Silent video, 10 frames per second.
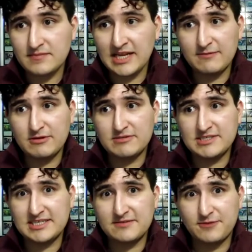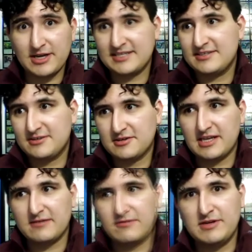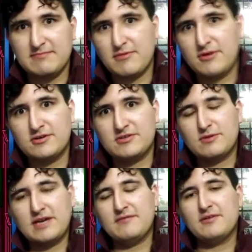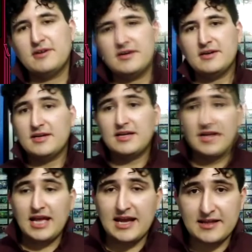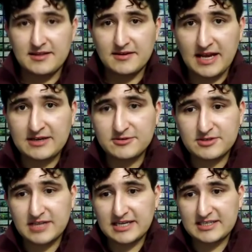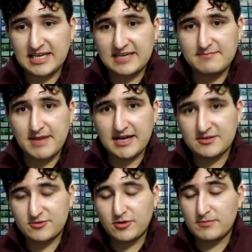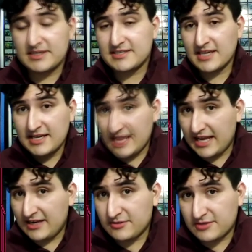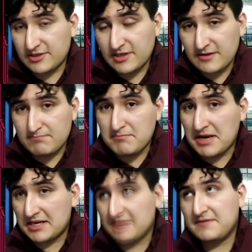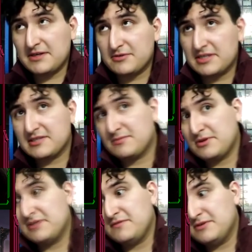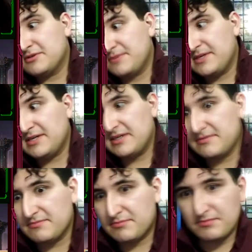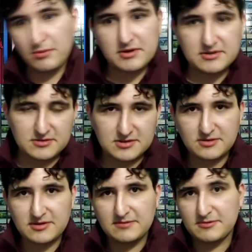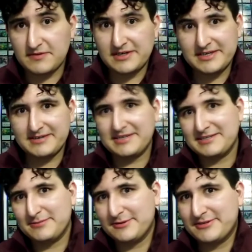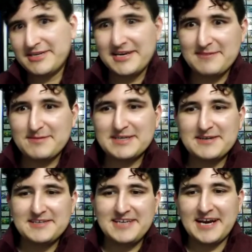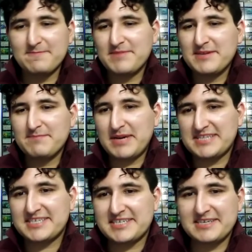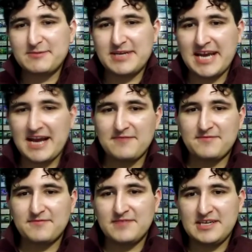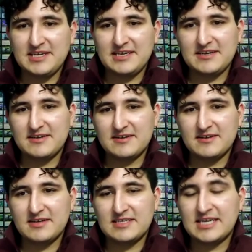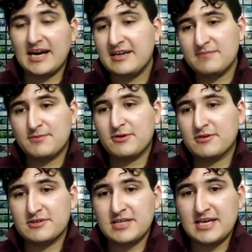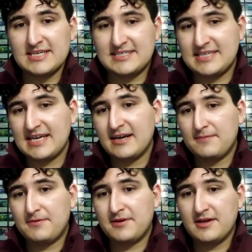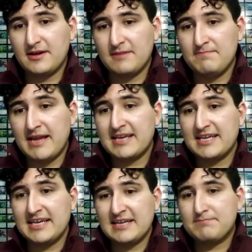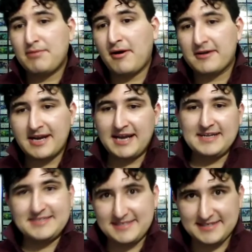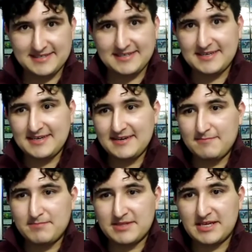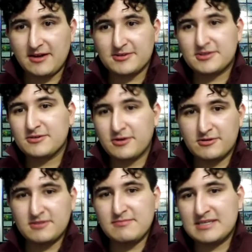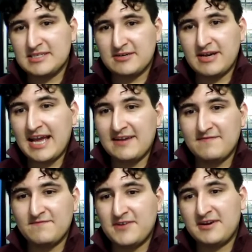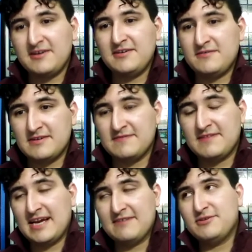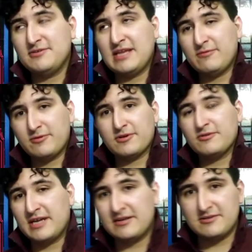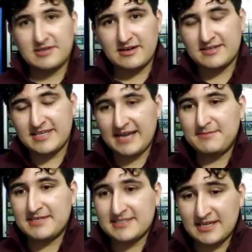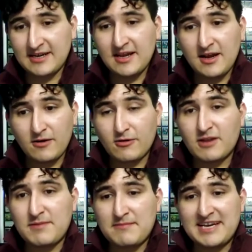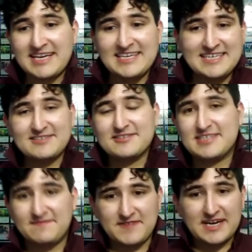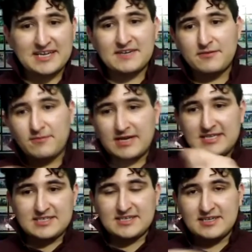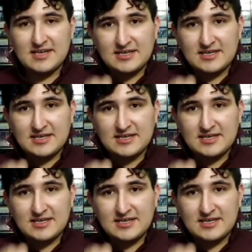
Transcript: And we would see the Phyrexians start to like reemerge or whatever, and the angels like taking back control, because the angels might eventually at some point in the future be important to the story. We'll find out, I suppose. But yeah, basically we have the entirety of the brokers set up mainly in Park Heights, but they also go to the Mezio, and if they have to, they will go down to the Chaldea, because they are all about making deals and finding different ways to